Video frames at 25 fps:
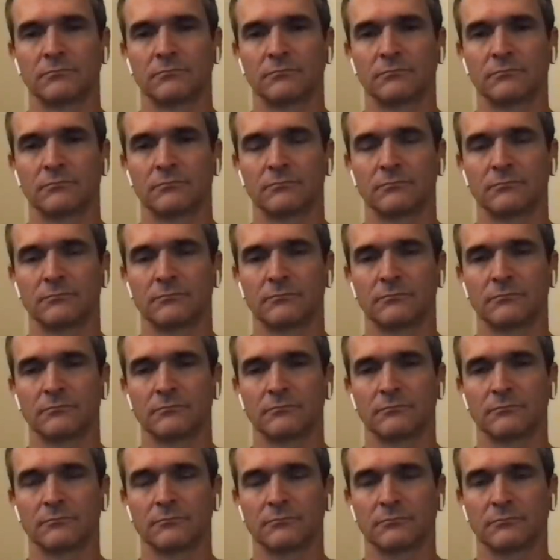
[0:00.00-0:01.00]

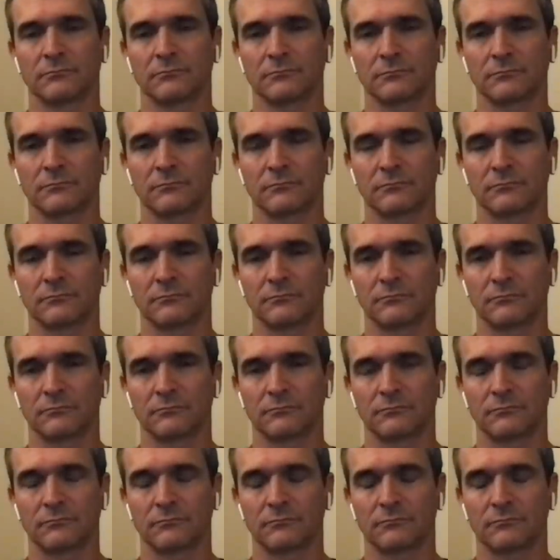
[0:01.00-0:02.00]

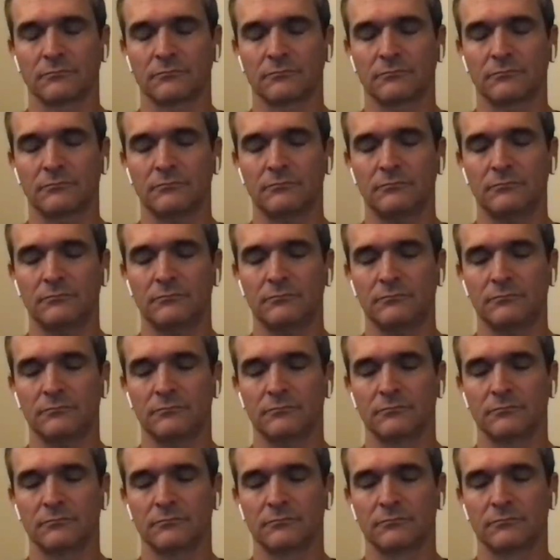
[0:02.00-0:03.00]

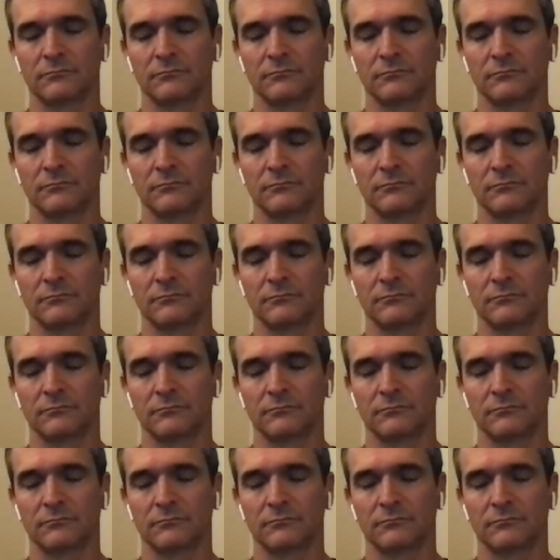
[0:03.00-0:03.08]
[no speech]